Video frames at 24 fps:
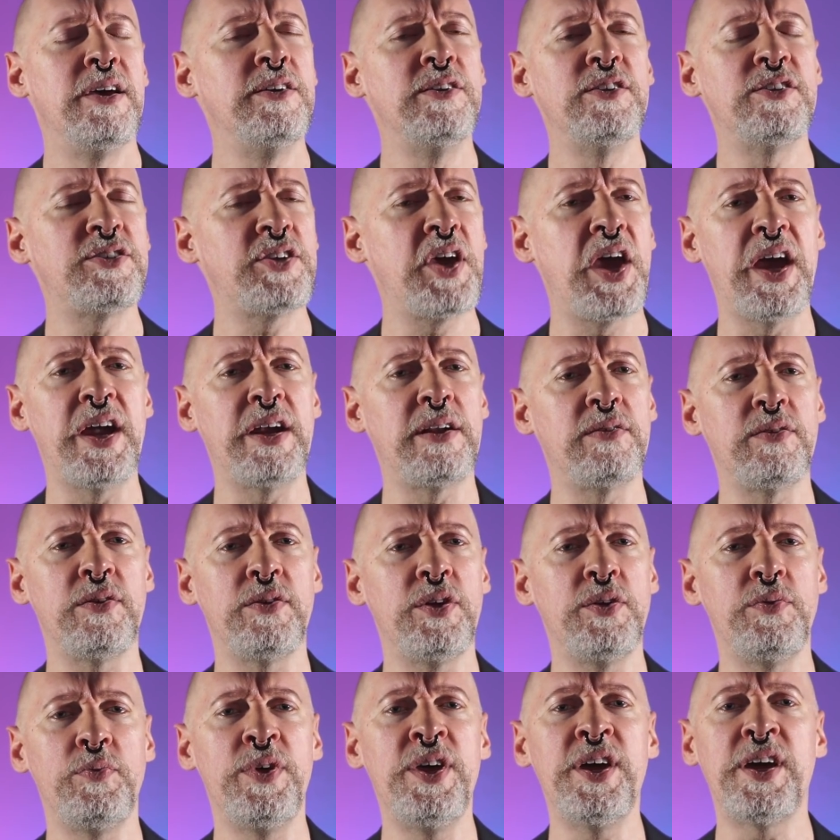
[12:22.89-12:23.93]
Say it.
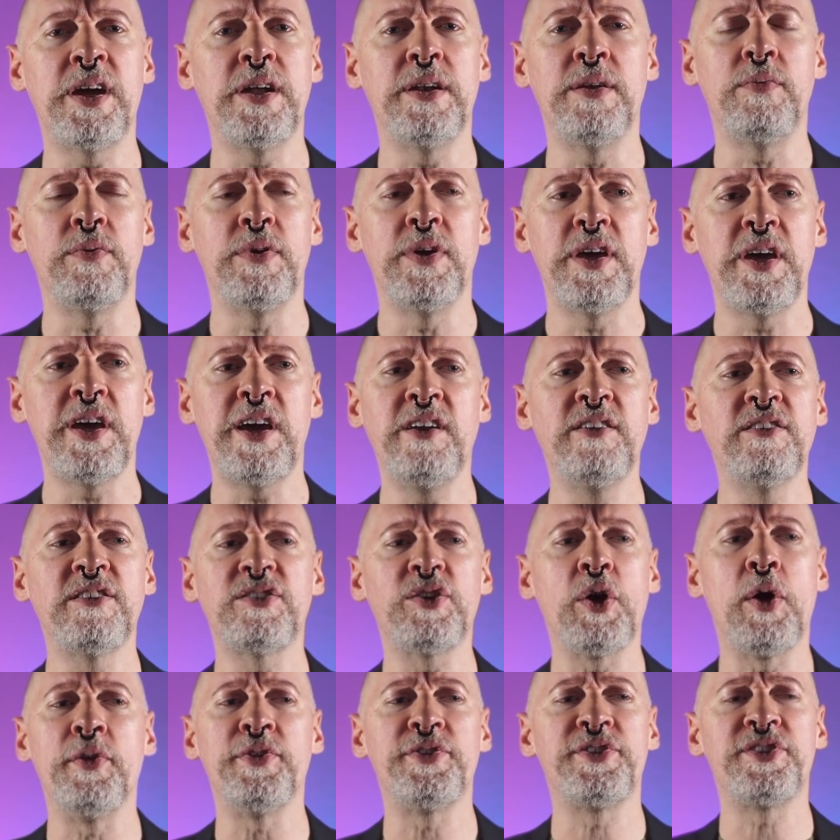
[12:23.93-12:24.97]
He can
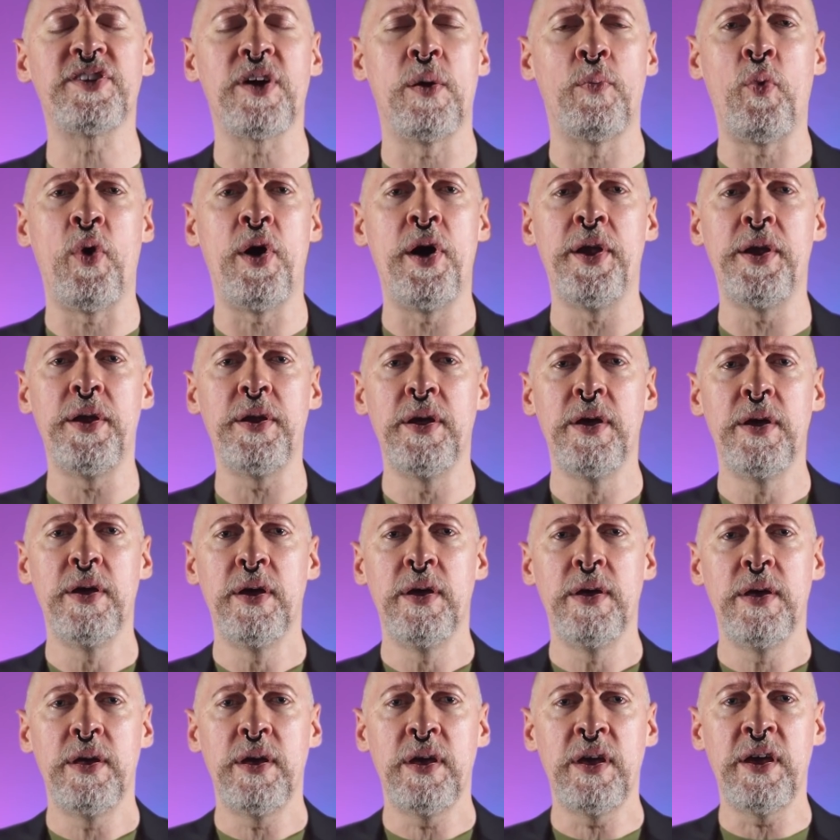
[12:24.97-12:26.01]
insult someone
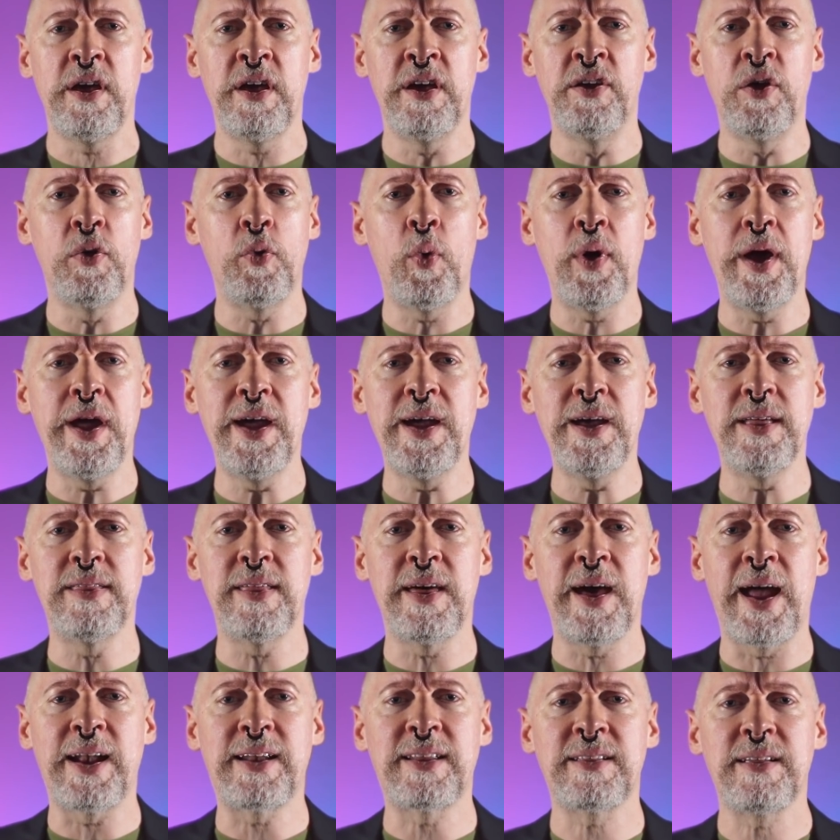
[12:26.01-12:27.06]
in a way
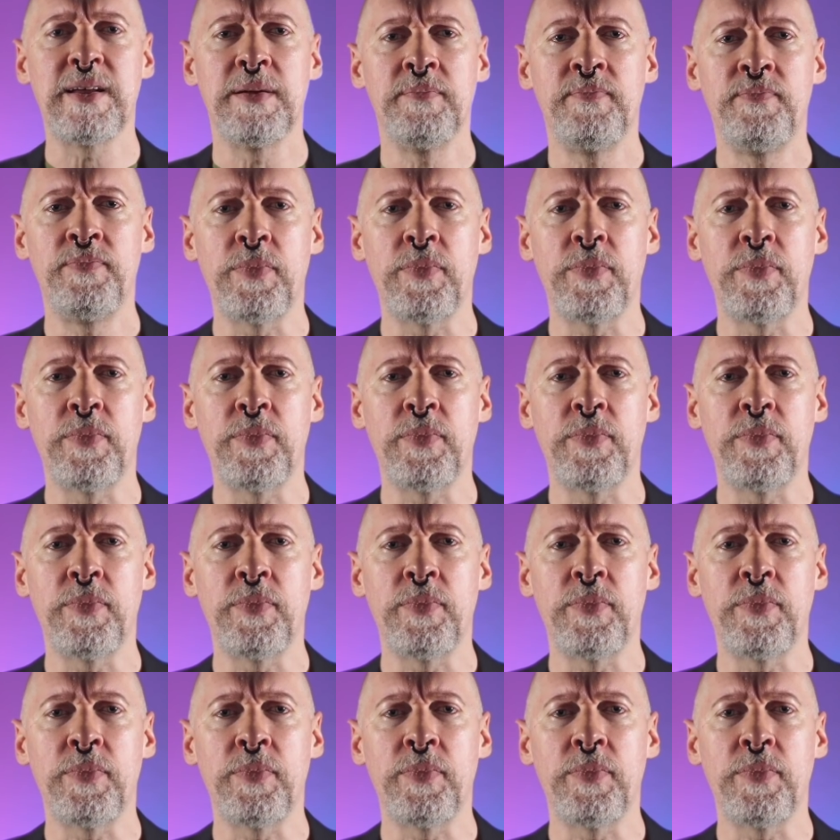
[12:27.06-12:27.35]
that,